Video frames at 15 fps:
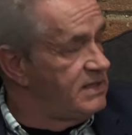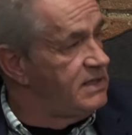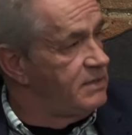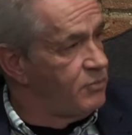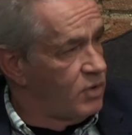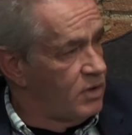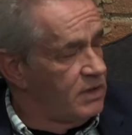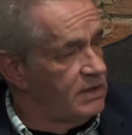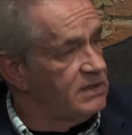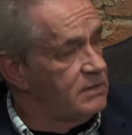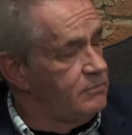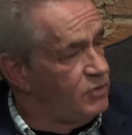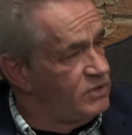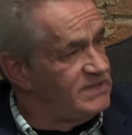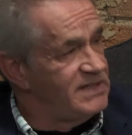their product
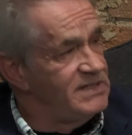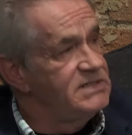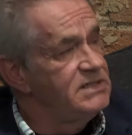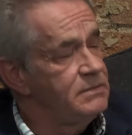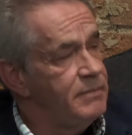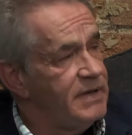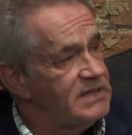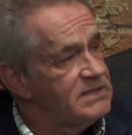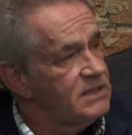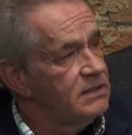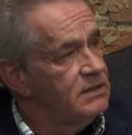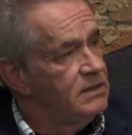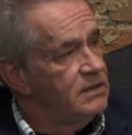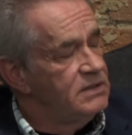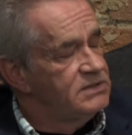and present it better.
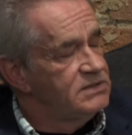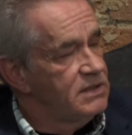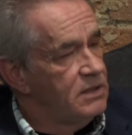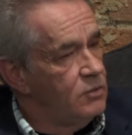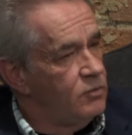So